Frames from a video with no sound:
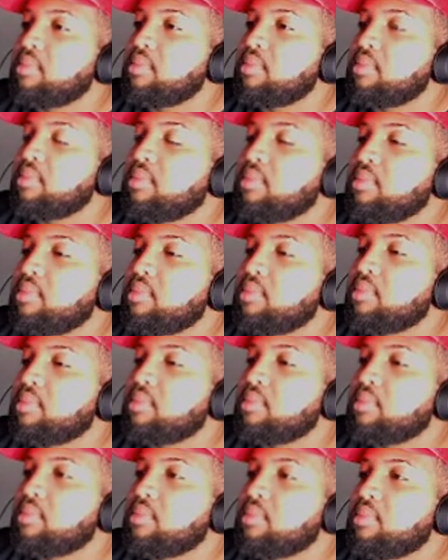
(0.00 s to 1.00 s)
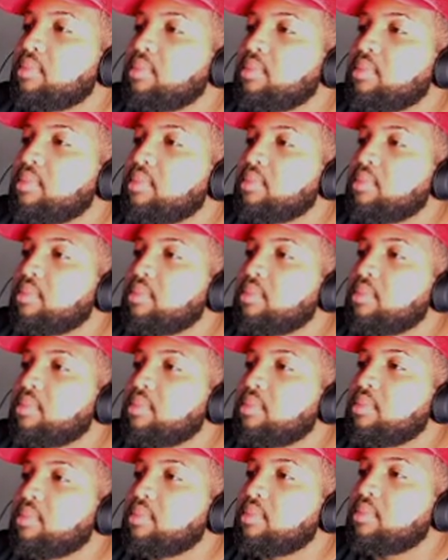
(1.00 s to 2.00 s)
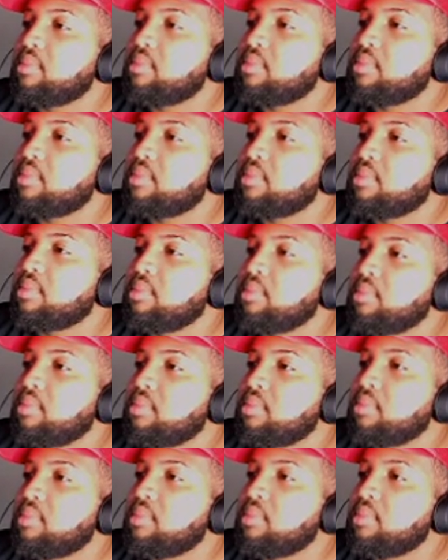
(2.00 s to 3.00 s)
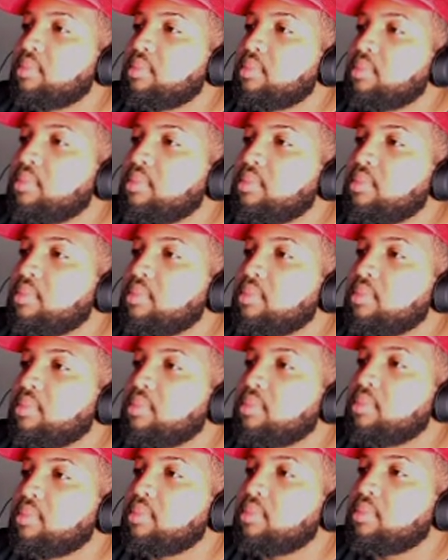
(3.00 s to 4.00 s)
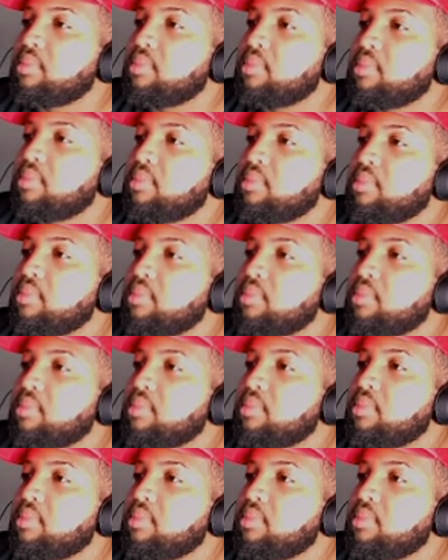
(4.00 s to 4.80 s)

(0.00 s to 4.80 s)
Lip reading: The person shown says nothing.